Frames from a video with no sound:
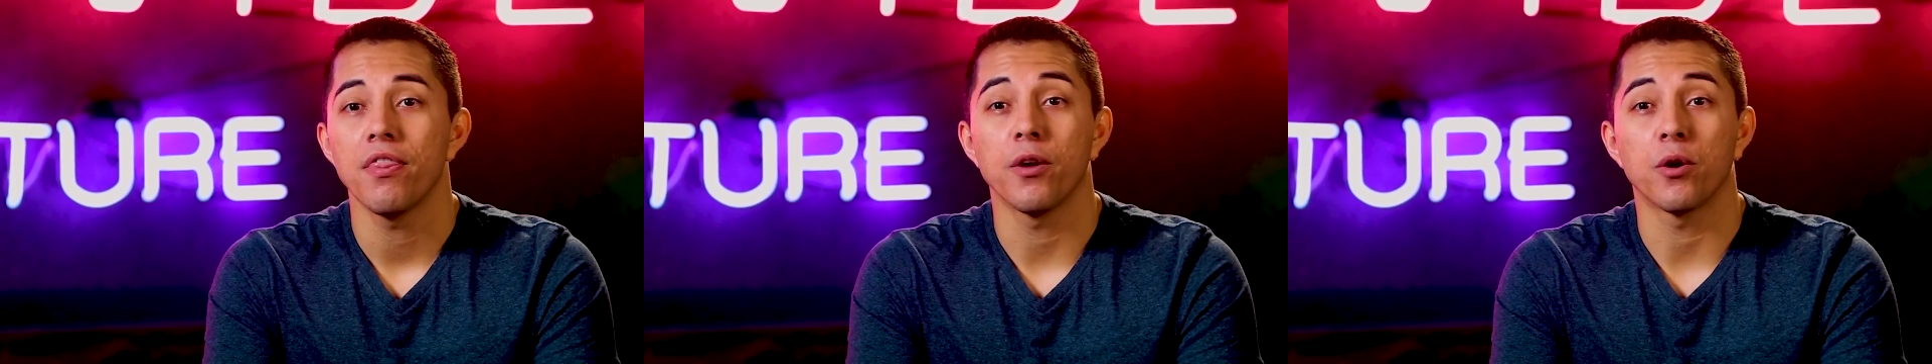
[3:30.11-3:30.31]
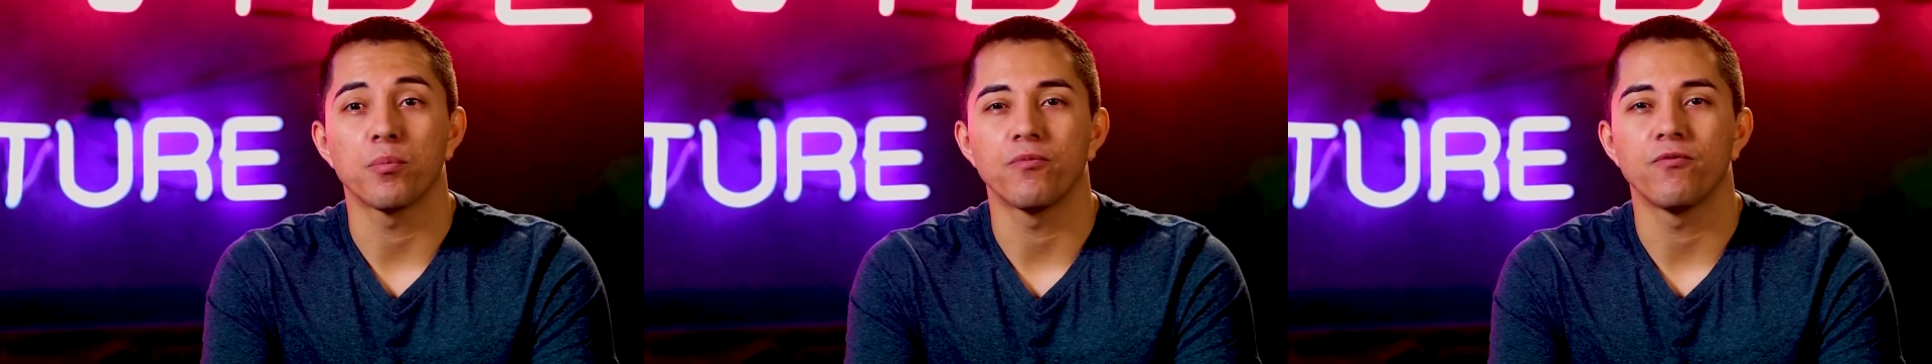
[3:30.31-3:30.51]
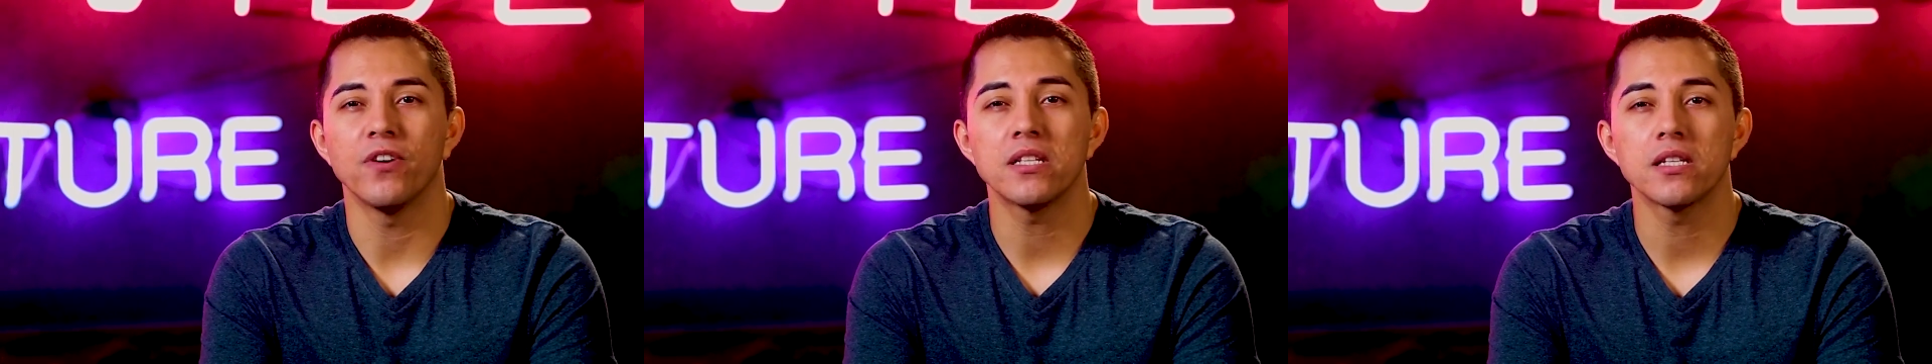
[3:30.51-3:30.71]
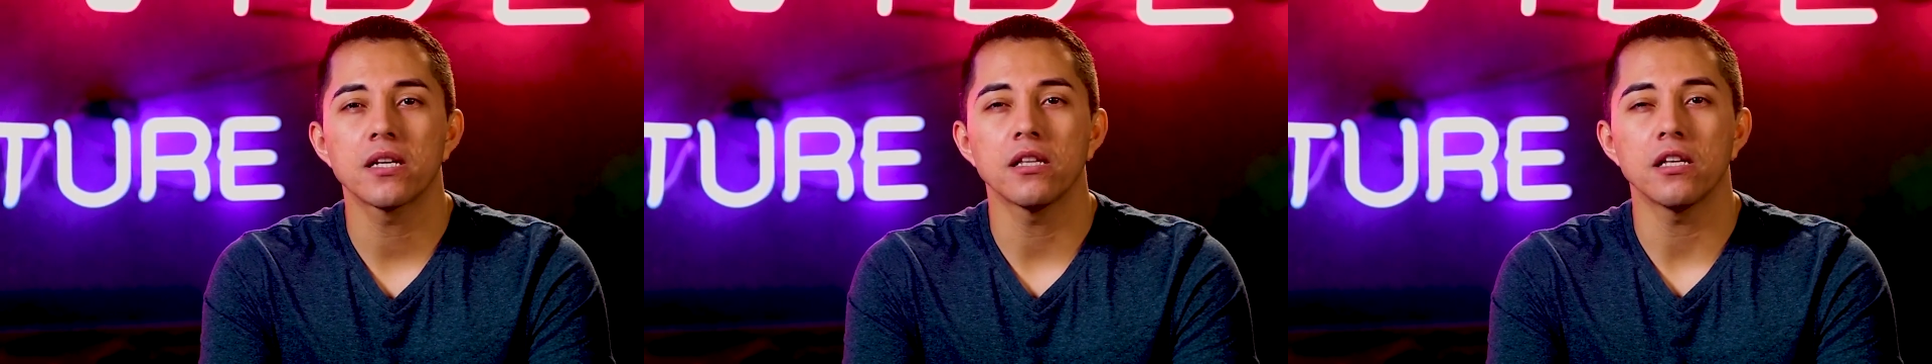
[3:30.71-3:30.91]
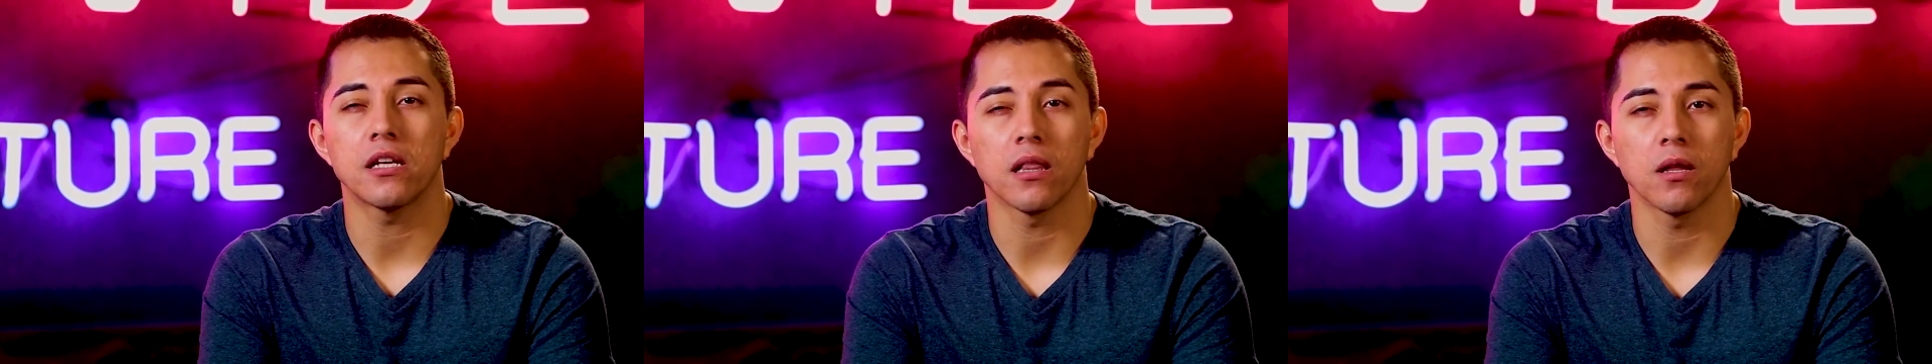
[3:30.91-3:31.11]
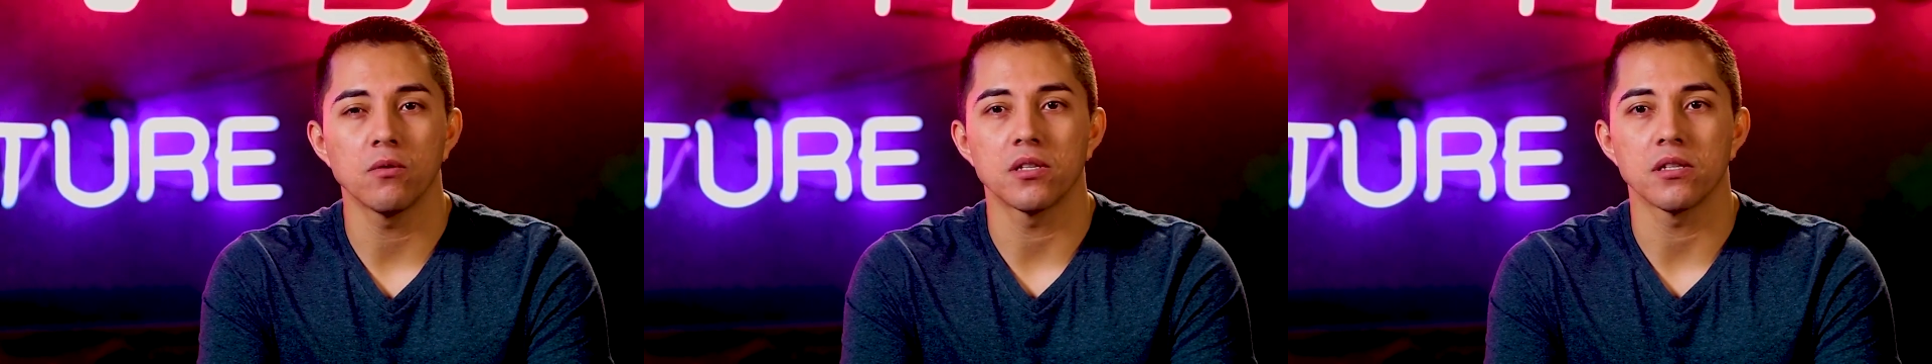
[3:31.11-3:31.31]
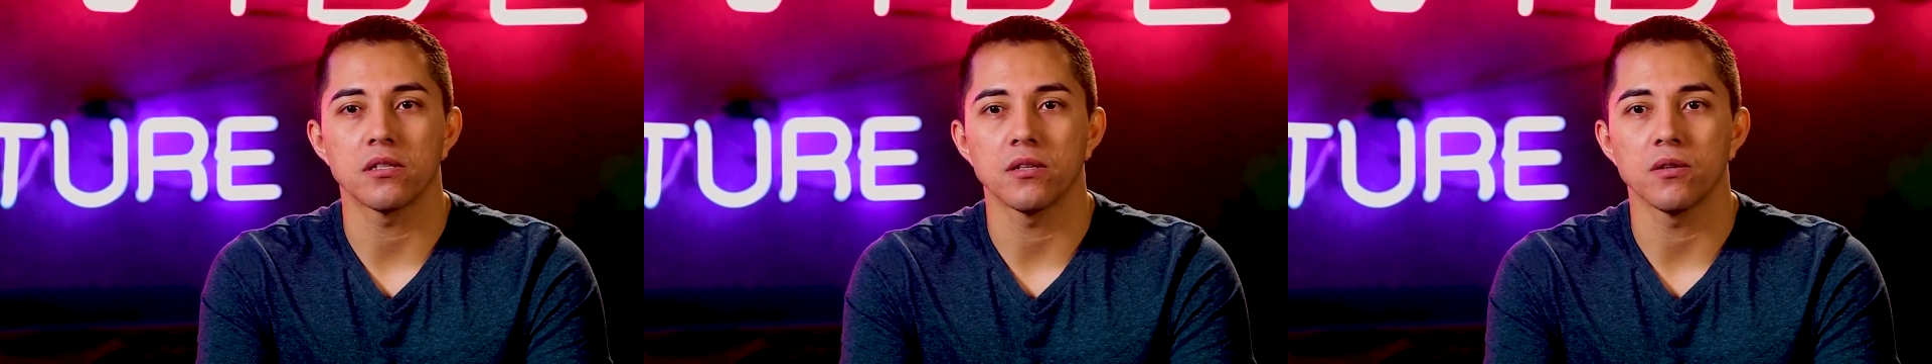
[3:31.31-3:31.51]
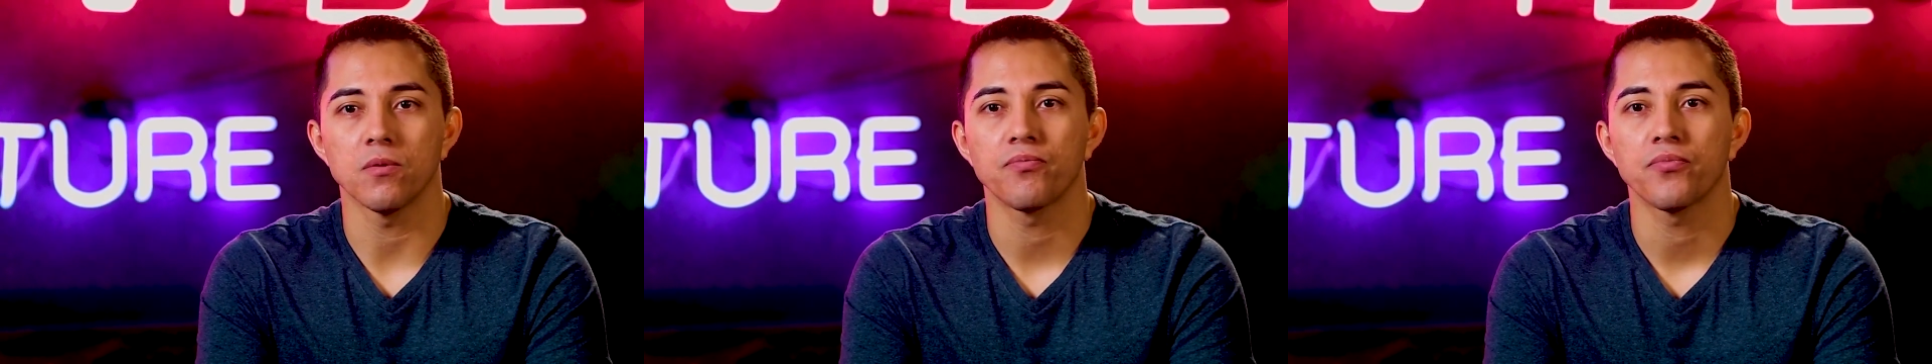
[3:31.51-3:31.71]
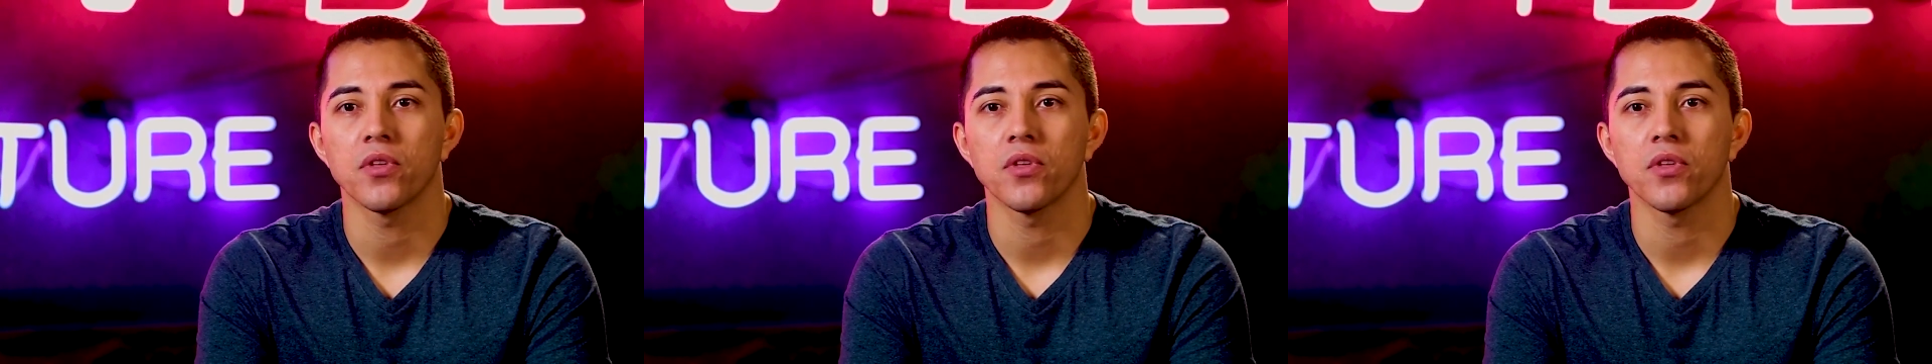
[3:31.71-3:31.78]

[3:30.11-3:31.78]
they're physically closest to,